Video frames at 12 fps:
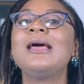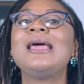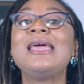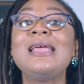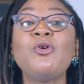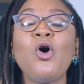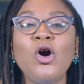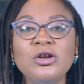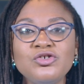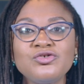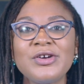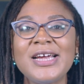in
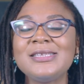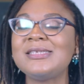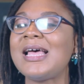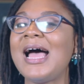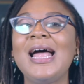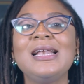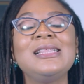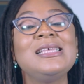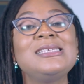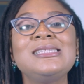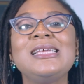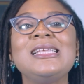hundreds, and
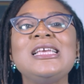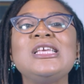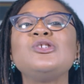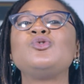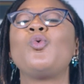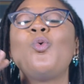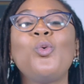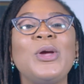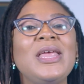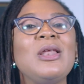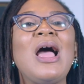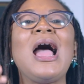this thing is
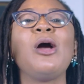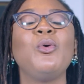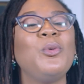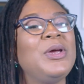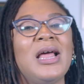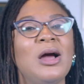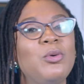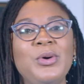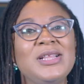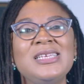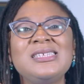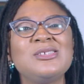going and going and
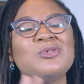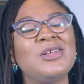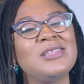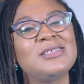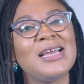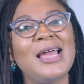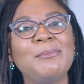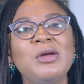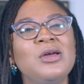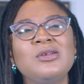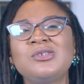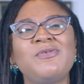going. This is not the time
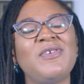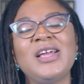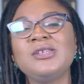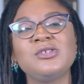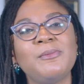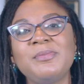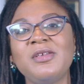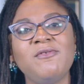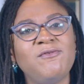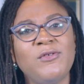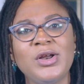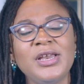to find something
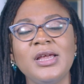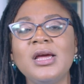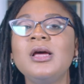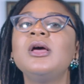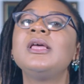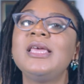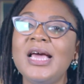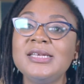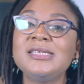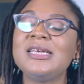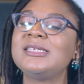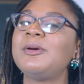funny.
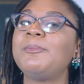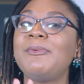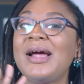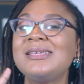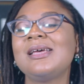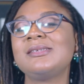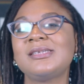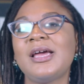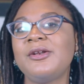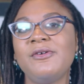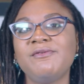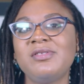Yes, there's a brighter
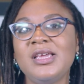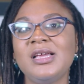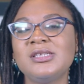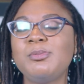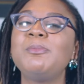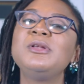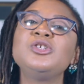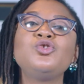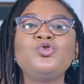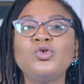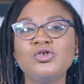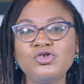side of things, but please
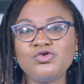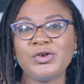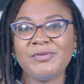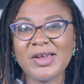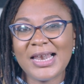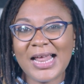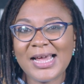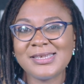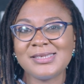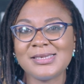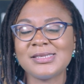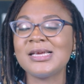don't
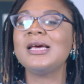trivialize it.